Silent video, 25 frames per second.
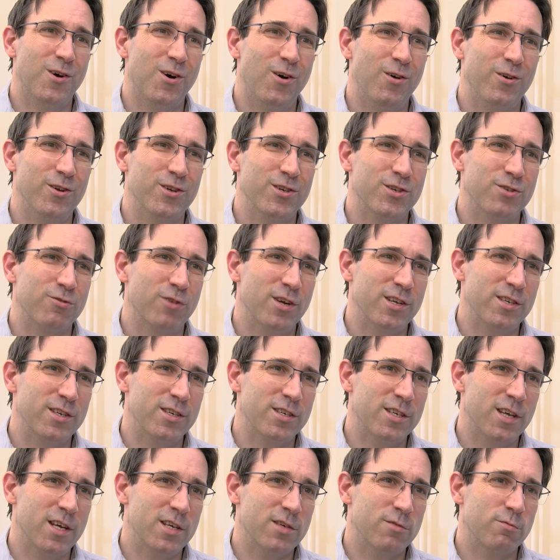on a straight to
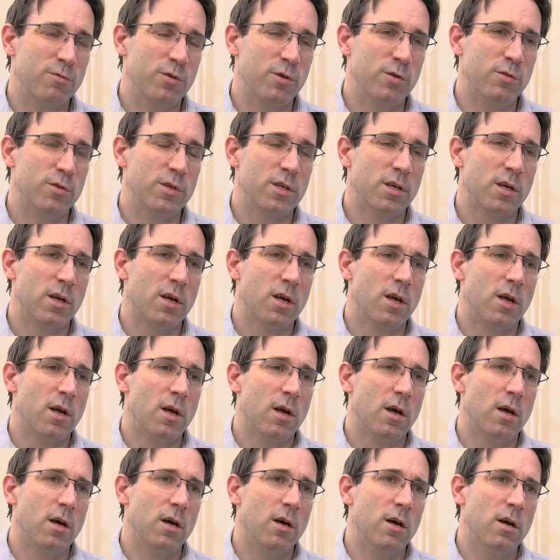test route
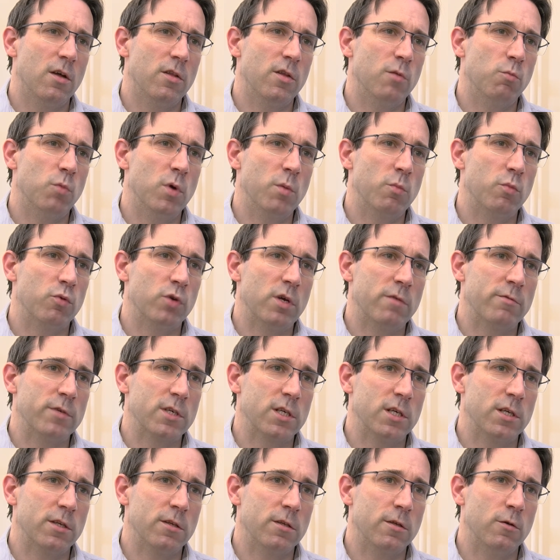uh, than we
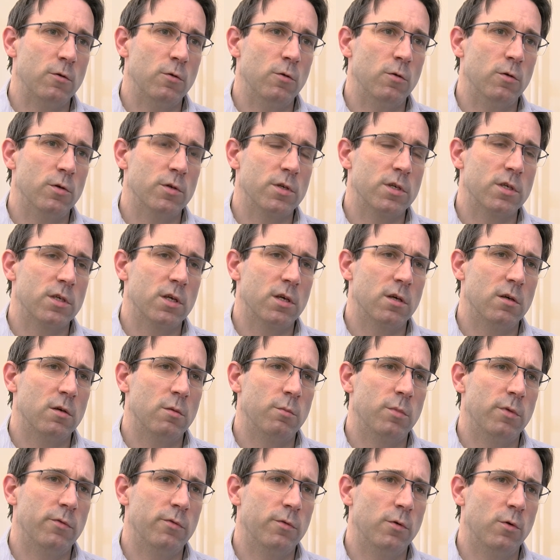previously thought. So
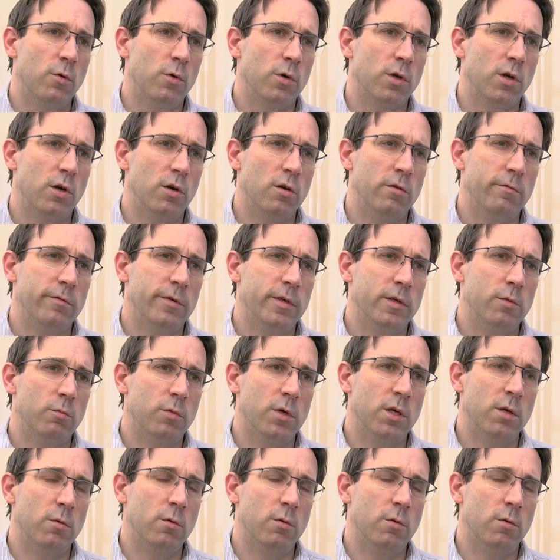before COVID, we